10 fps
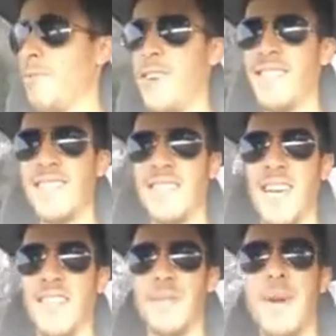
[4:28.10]
My friends
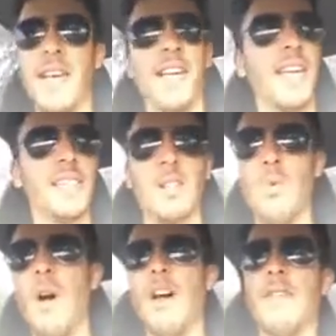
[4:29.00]
say to me, is it
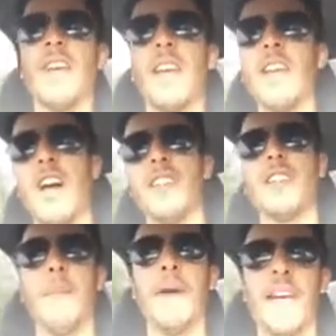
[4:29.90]
worth it? You know,
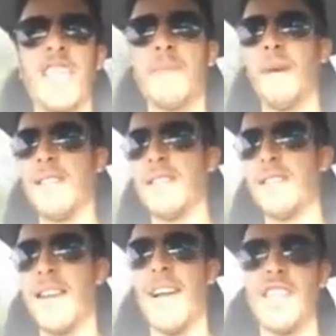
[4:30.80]
it's a bit
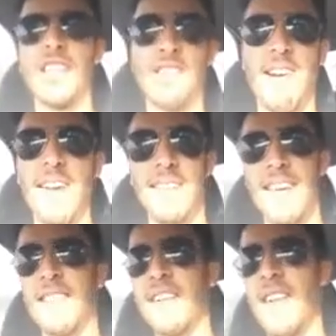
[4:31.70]
expensive getting the train
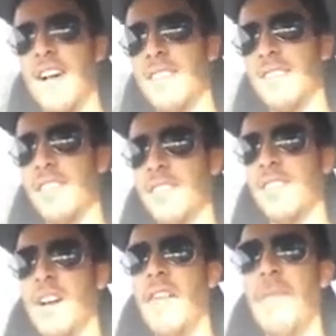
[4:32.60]
down to
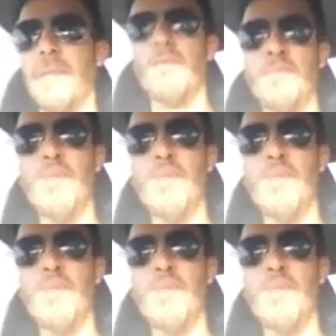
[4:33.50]
London.